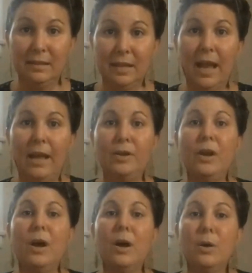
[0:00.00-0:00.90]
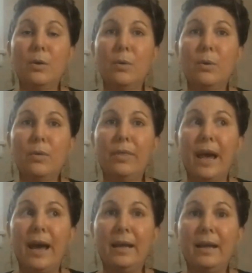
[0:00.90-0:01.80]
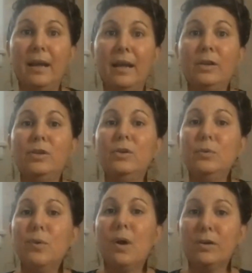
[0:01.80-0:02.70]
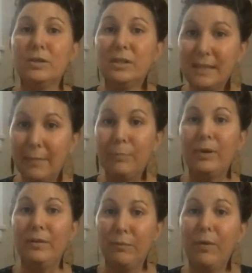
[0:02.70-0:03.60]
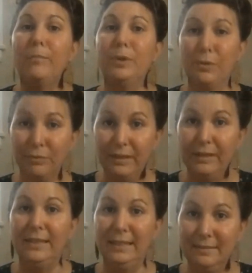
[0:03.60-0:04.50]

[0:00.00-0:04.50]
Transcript: And know that you are separate from your feeling